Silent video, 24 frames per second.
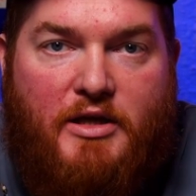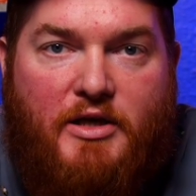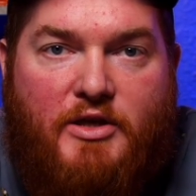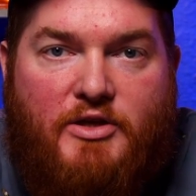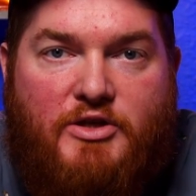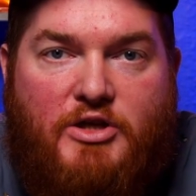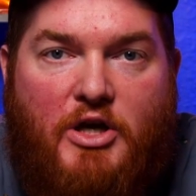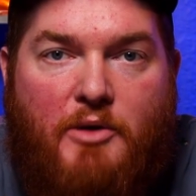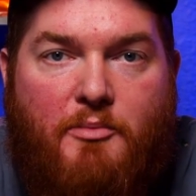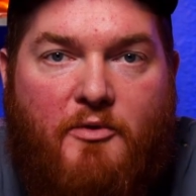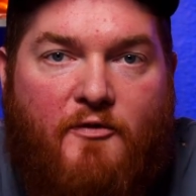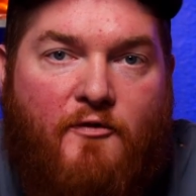
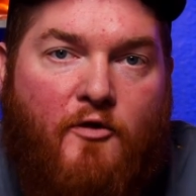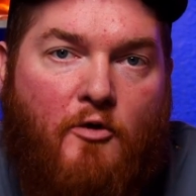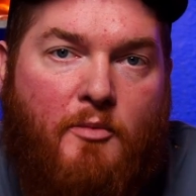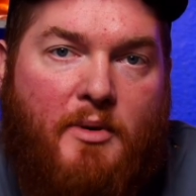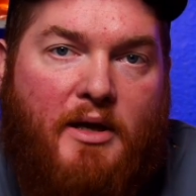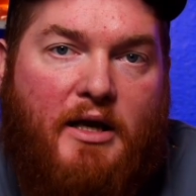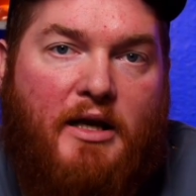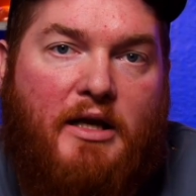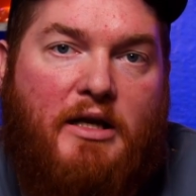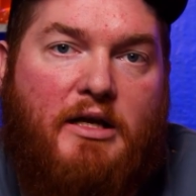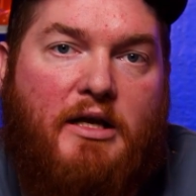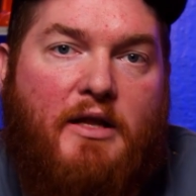So before we
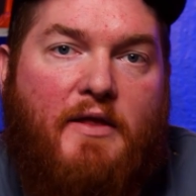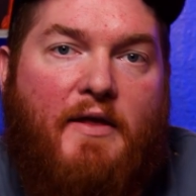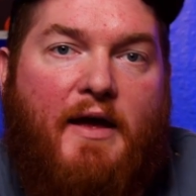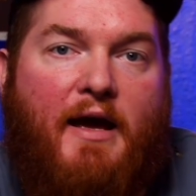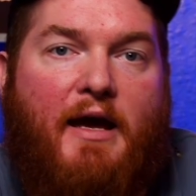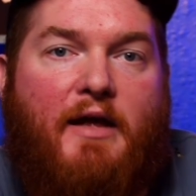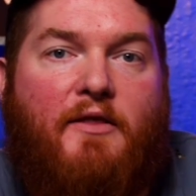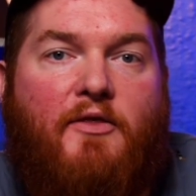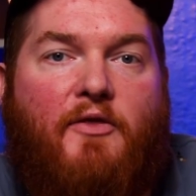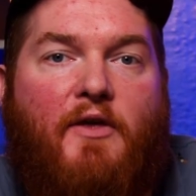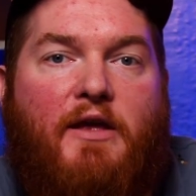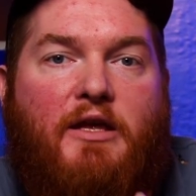get into
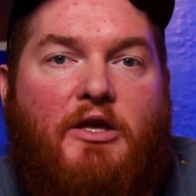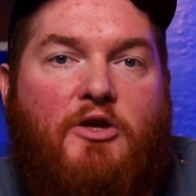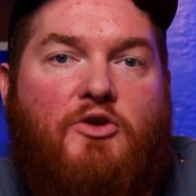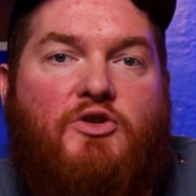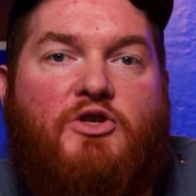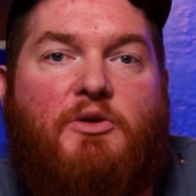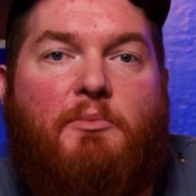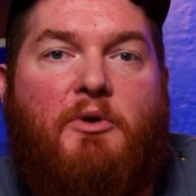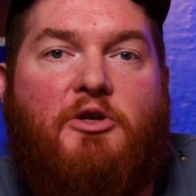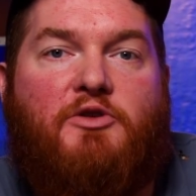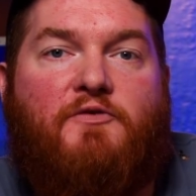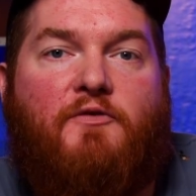that, thank you
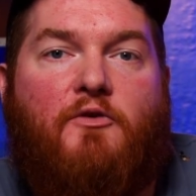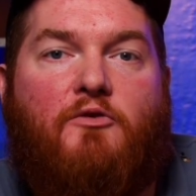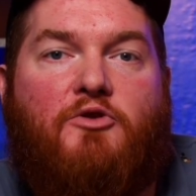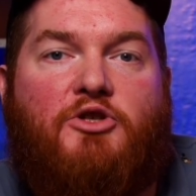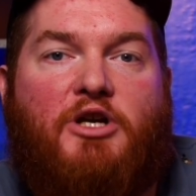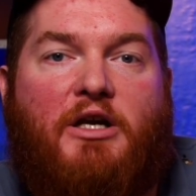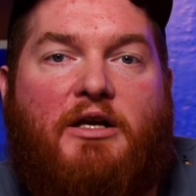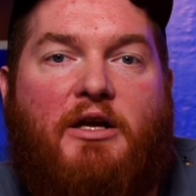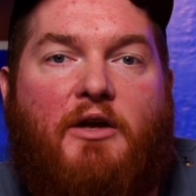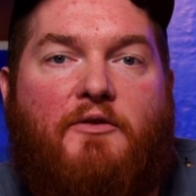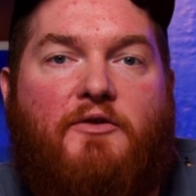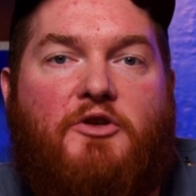so much for
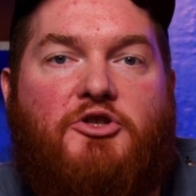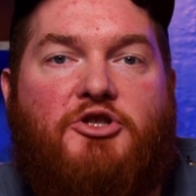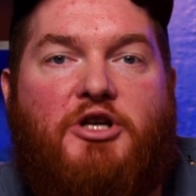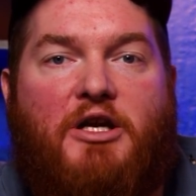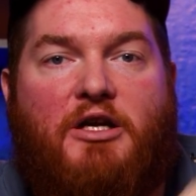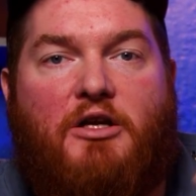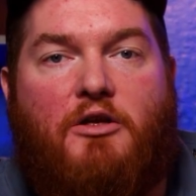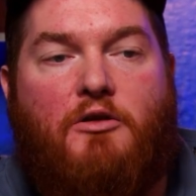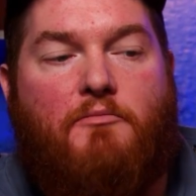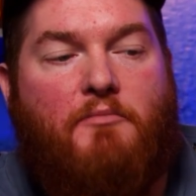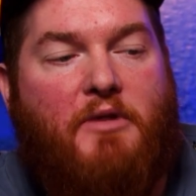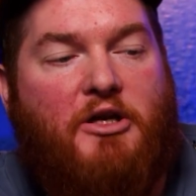checking out the
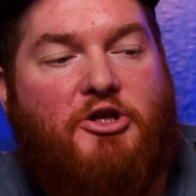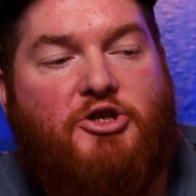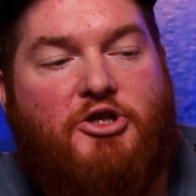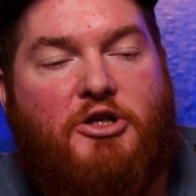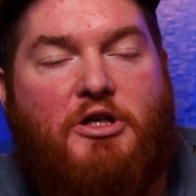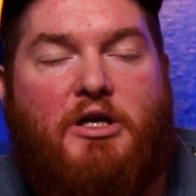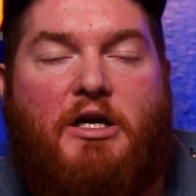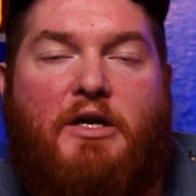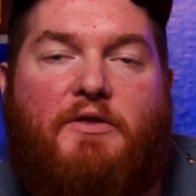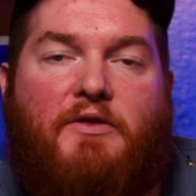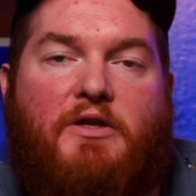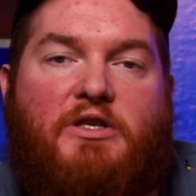channel. Make sure
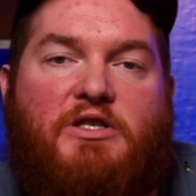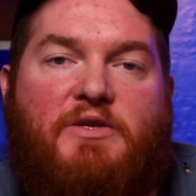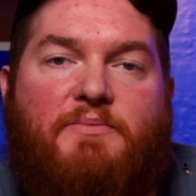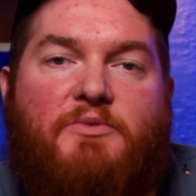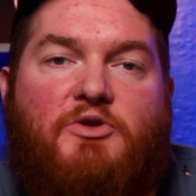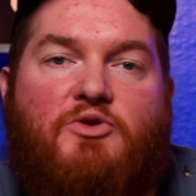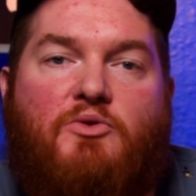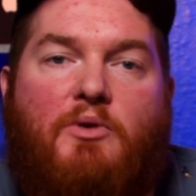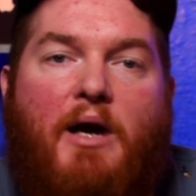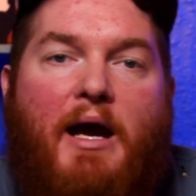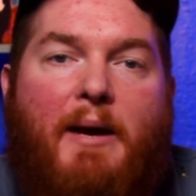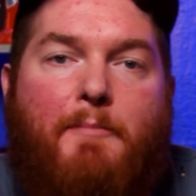you hit the
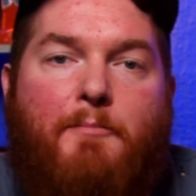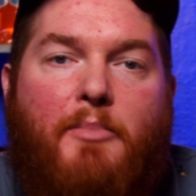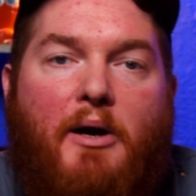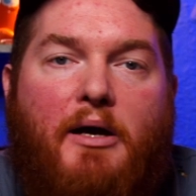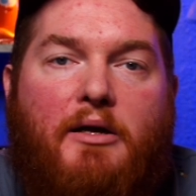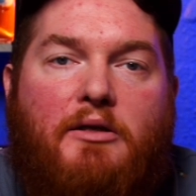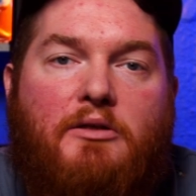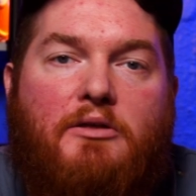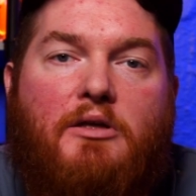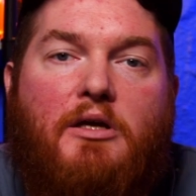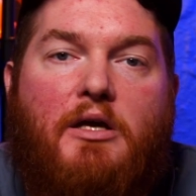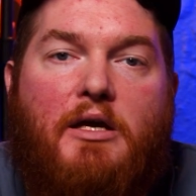subscribe
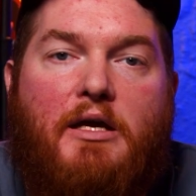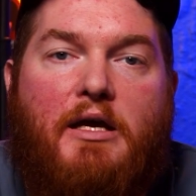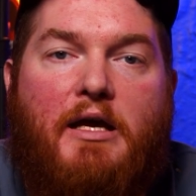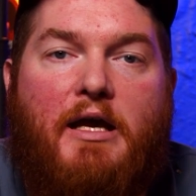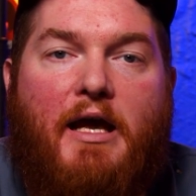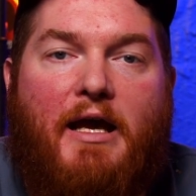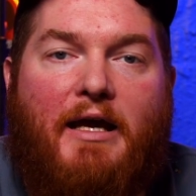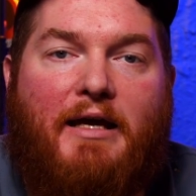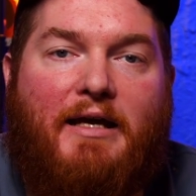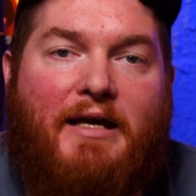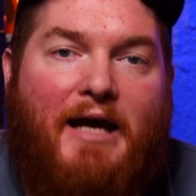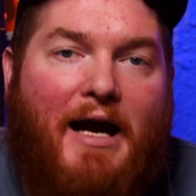button
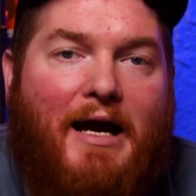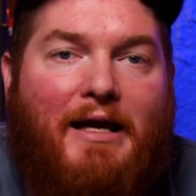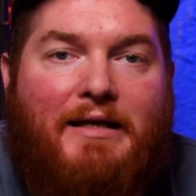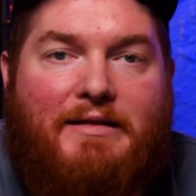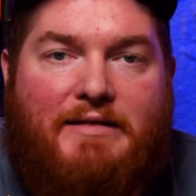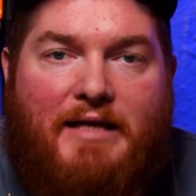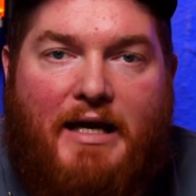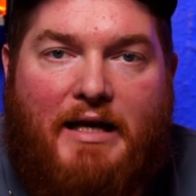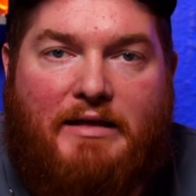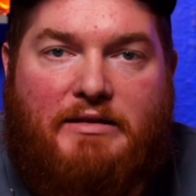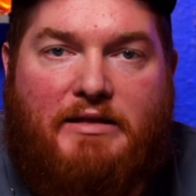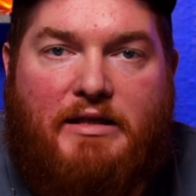and
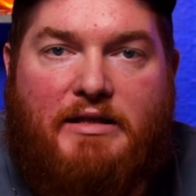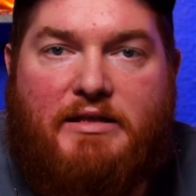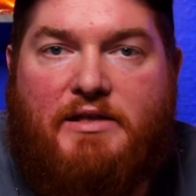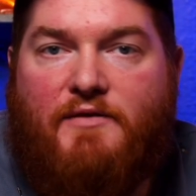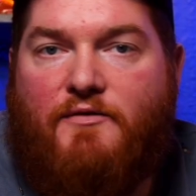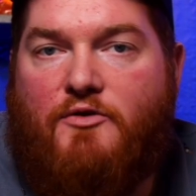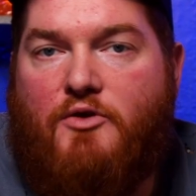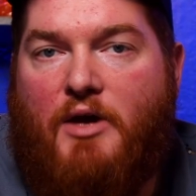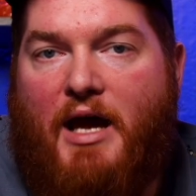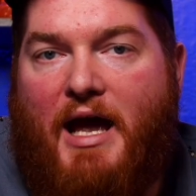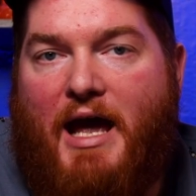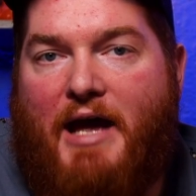contact us
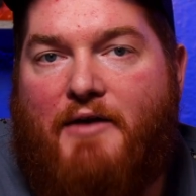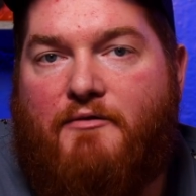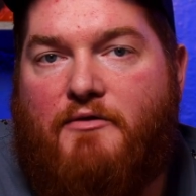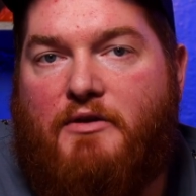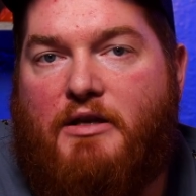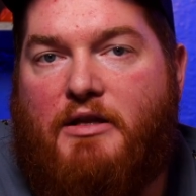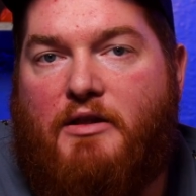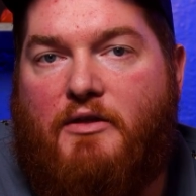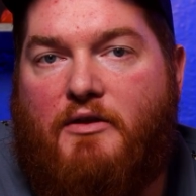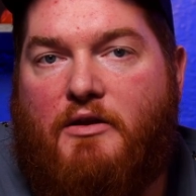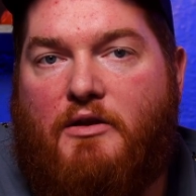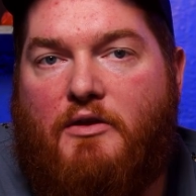if you have
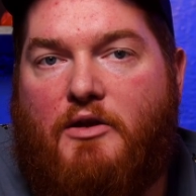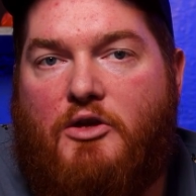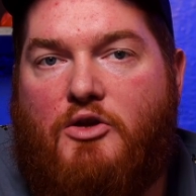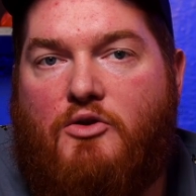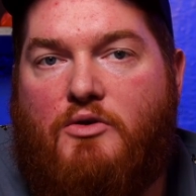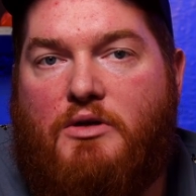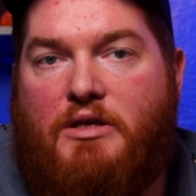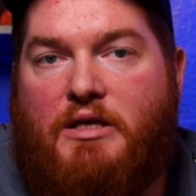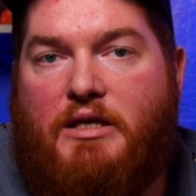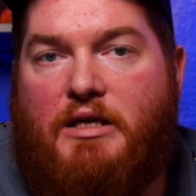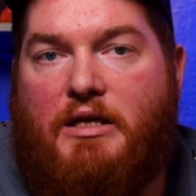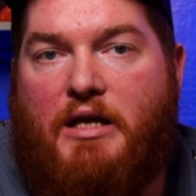anything that you
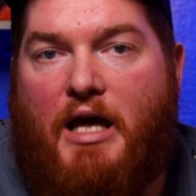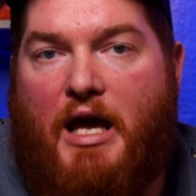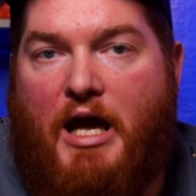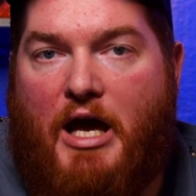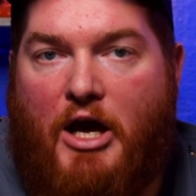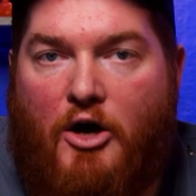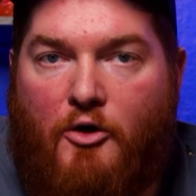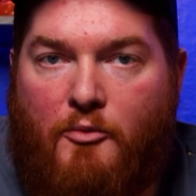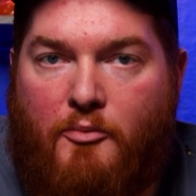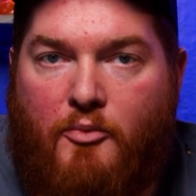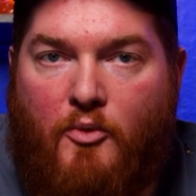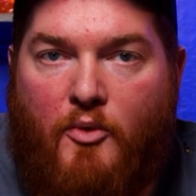need
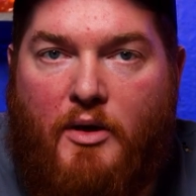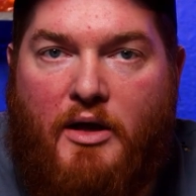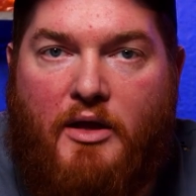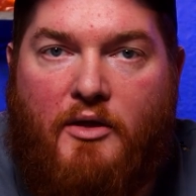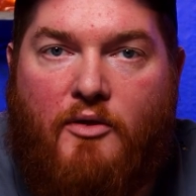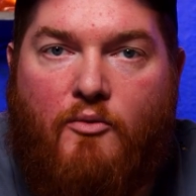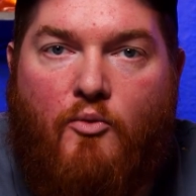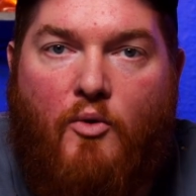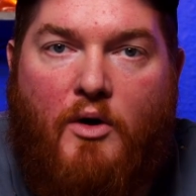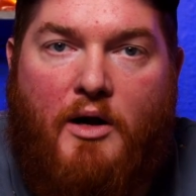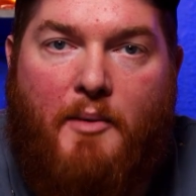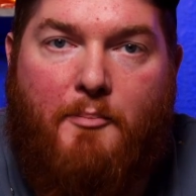help
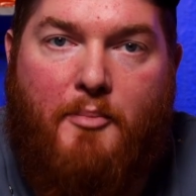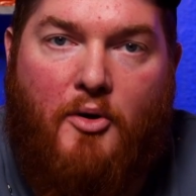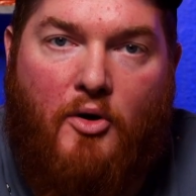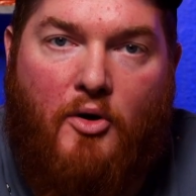with, want to